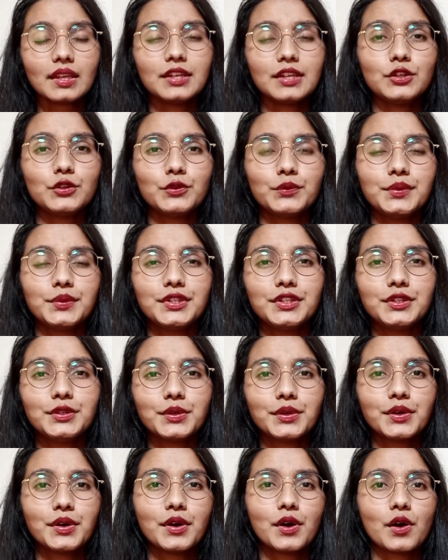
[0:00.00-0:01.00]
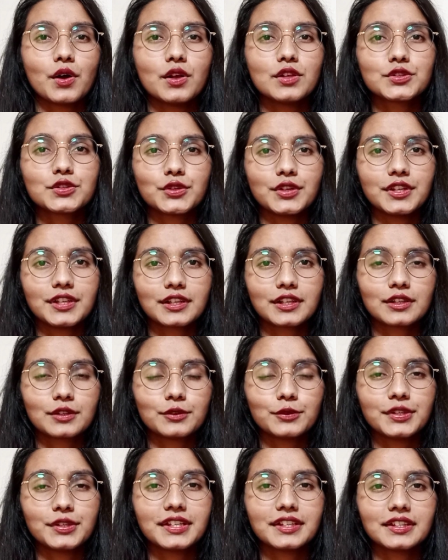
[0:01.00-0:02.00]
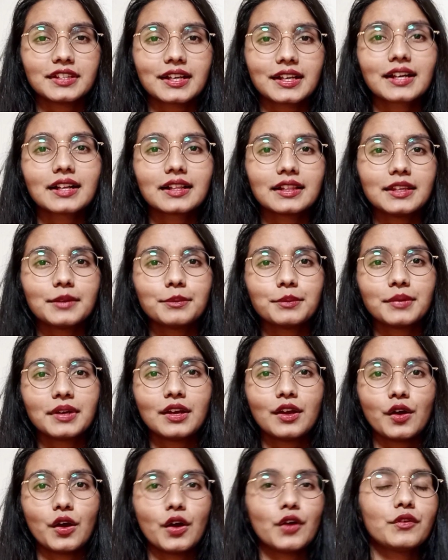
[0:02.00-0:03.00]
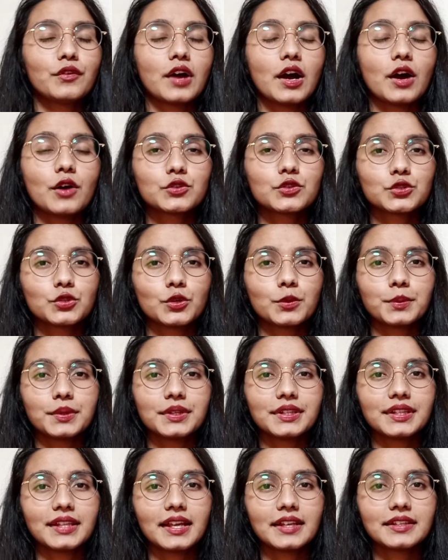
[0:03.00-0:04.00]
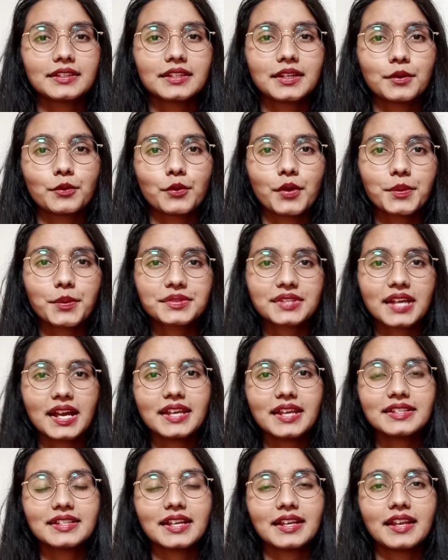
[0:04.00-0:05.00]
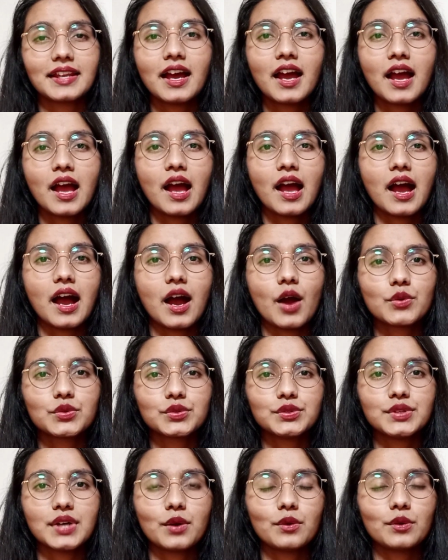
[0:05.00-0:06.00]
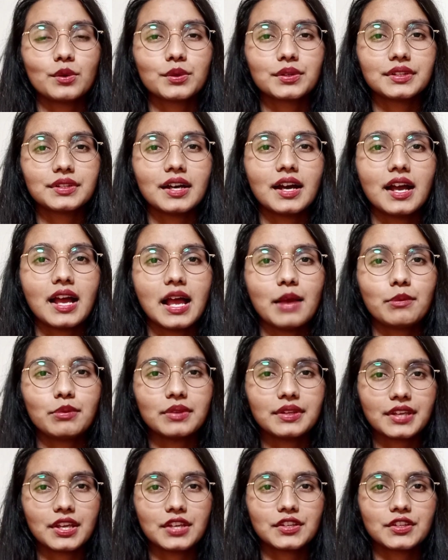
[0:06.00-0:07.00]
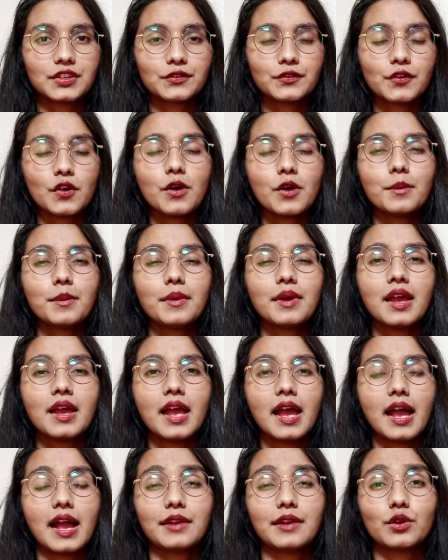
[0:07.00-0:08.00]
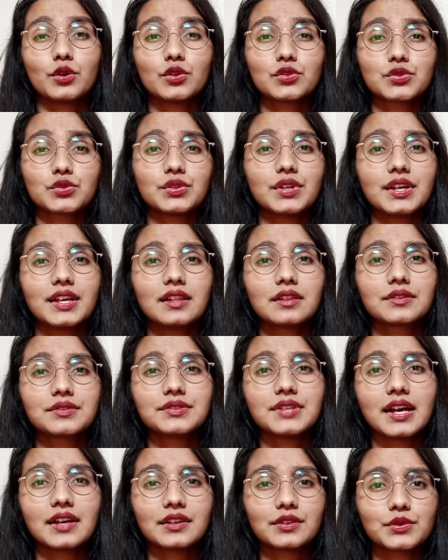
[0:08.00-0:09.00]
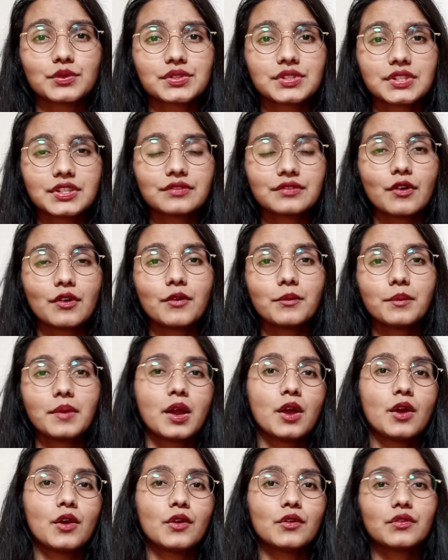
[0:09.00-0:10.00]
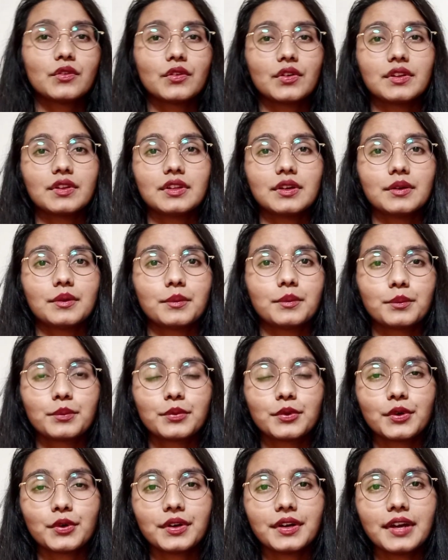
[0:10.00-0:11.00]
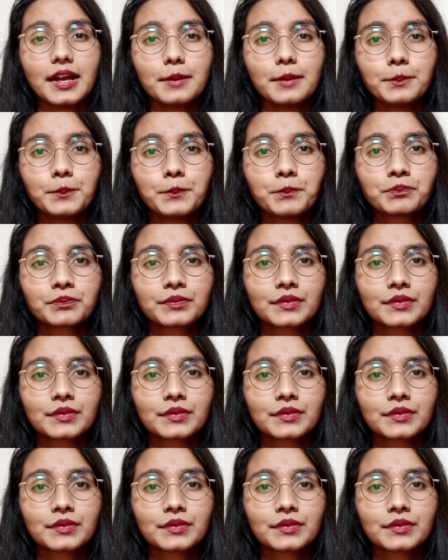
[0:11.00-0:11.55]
new video also including the clip of how to open that website and how to download the application form and also the health diagnostic form for the program.